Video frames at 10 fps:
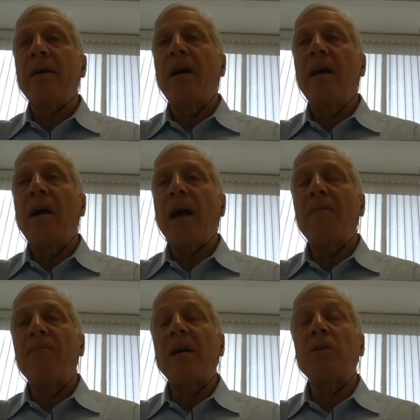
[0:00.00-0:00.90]
Uh,
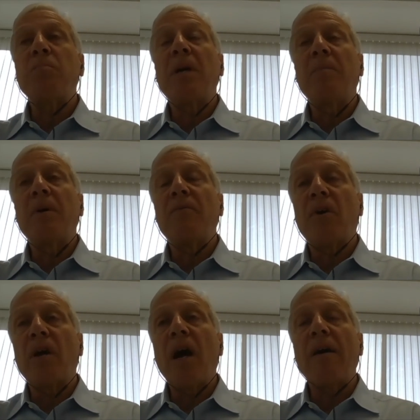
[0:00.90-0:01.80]
and that's becoming a
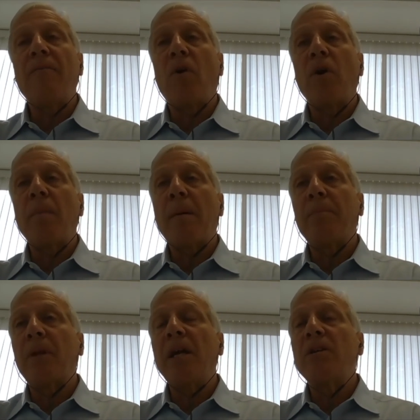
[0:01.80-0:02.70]
very high volume
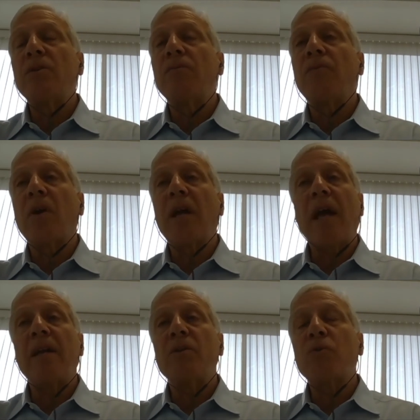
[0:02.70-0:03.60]
application for
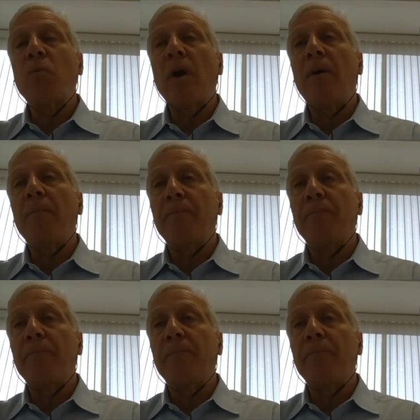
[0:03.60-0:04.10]
GAN as well.